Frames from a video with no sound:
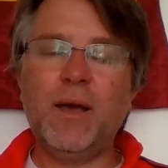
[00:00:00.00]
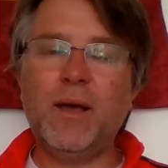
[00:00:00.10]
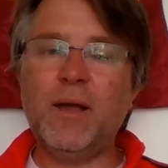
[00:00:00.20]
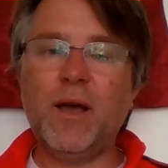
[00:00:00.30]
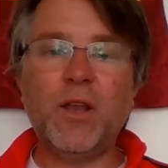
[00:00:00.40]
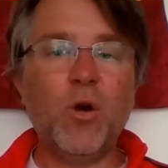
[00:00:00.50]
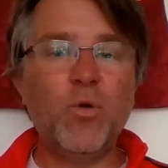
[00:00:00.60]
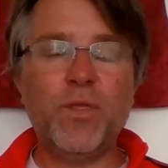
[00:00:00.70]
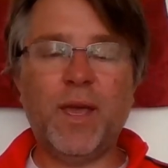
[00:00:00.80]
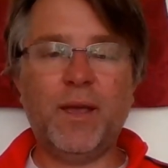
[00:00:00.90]
a, a no
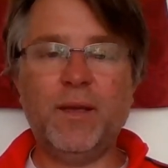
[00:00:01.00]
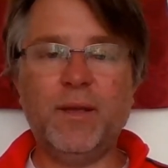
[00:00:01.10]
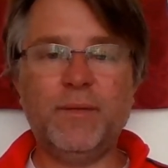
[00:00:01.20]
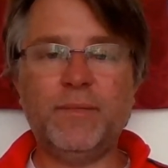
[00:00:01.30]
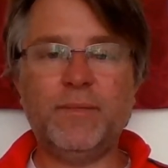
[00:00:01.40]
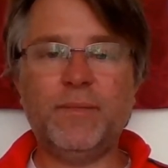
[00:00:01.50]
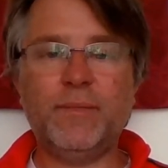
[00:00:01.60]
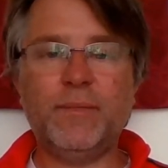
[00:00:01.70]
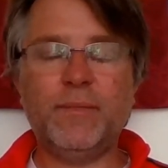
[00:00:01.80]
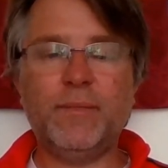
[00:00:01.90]
thing.
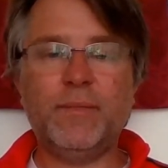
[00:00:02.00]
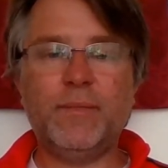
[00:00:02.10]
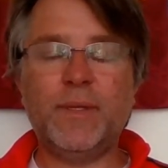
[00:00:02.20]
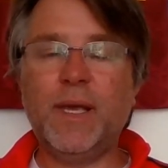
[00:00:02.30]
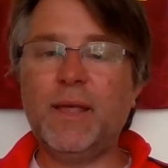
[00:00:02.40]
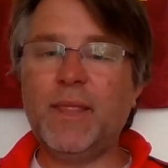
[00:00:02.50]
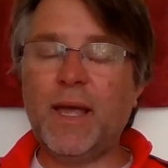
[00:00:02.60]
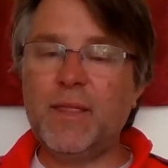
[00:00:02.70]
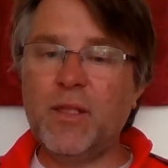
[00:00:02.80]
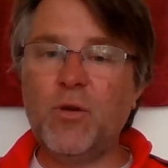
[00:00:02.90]
Yet
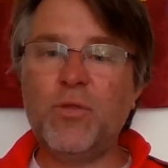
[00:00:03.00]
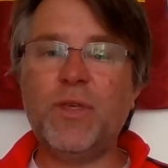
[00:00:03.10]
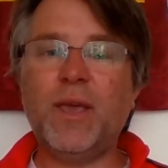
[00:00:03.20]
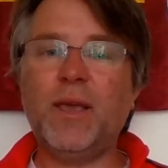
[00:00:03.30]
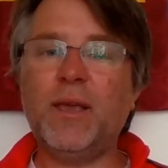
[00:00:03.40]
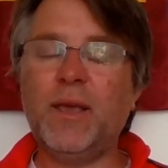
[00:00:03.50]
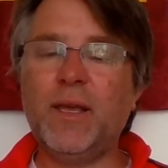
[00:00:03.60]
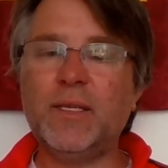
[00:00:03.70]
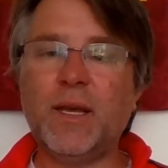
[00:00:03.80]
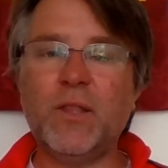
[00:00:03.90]
that no thing
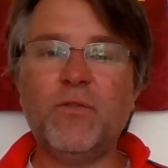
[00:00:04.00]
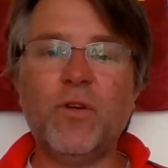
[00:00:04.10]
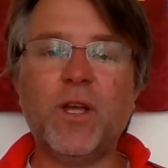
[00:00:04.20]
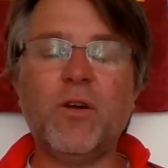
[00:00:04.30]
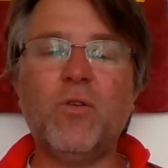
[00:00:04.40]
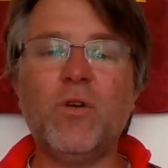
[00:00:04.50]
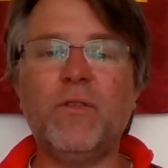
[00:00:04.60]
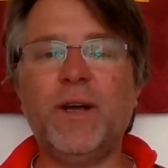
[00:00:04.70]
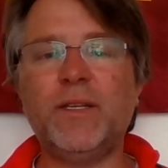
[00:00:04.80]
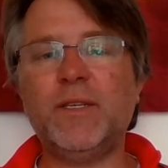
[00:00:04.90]
is at the very core
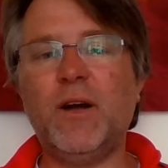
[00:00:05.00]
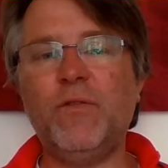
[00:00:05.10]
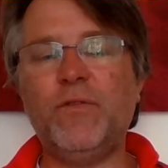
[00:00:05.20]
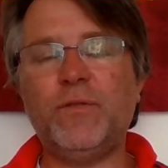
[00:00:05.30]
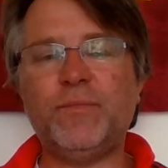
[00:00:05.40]
of ourself.